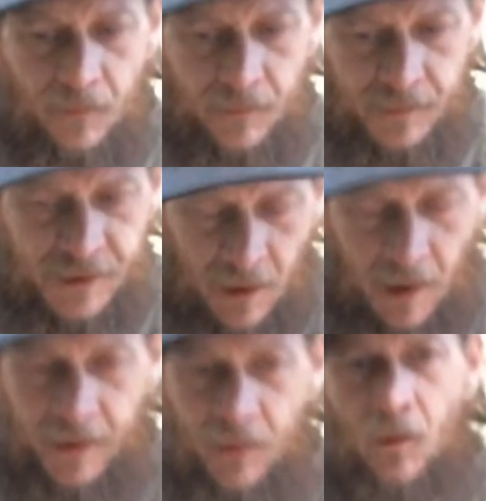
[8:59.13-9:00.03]

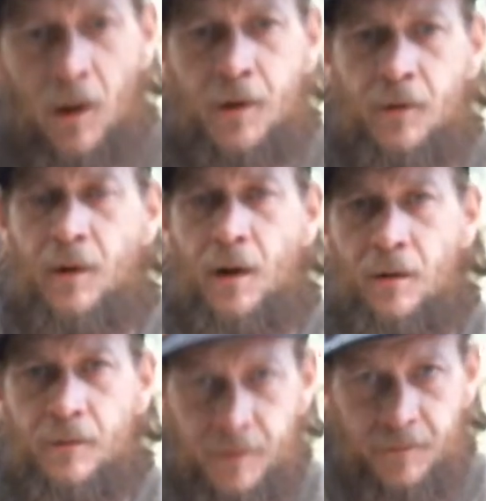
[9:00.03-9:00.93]
trying to walk
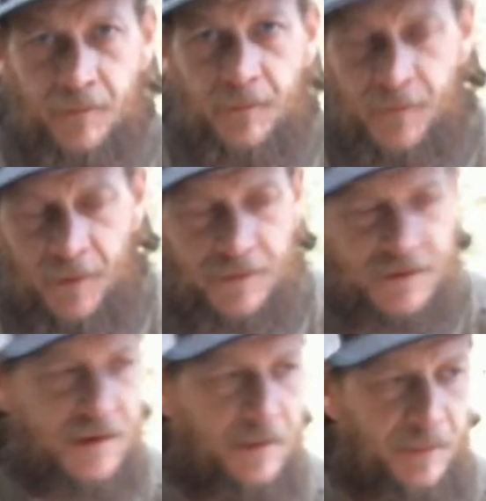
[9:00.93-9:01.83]
around
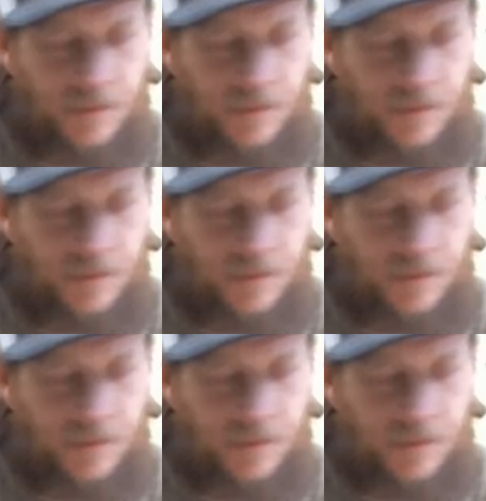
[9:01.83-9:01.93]
those simple